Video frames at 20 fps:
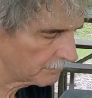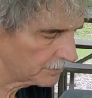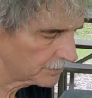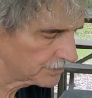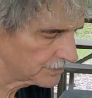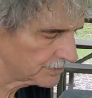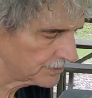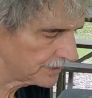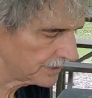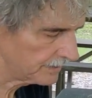
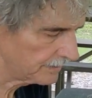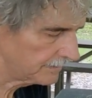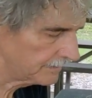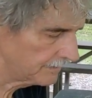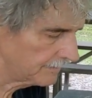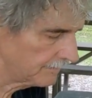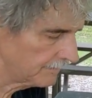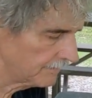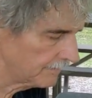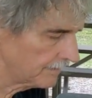push down,
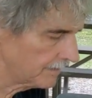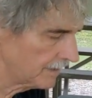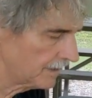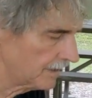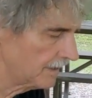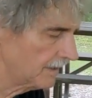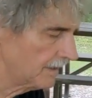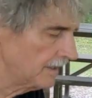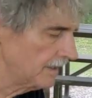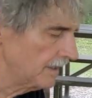
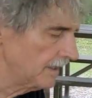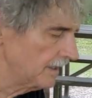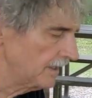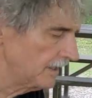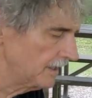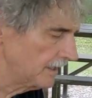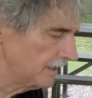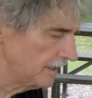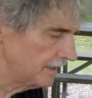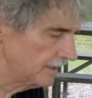
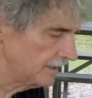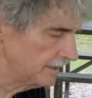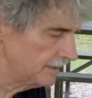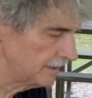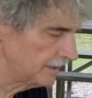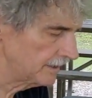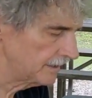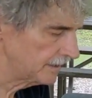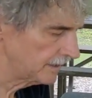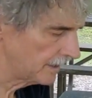and
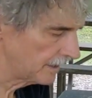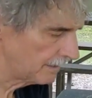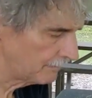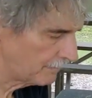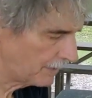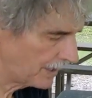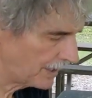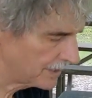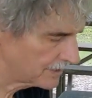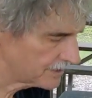the
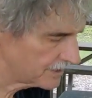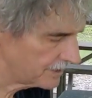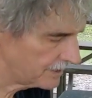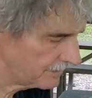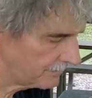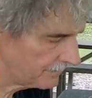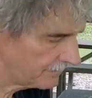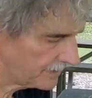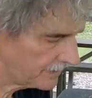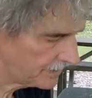
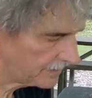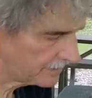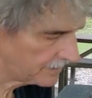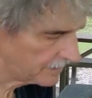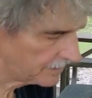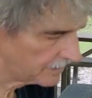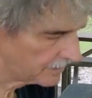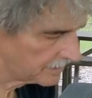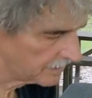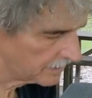positive end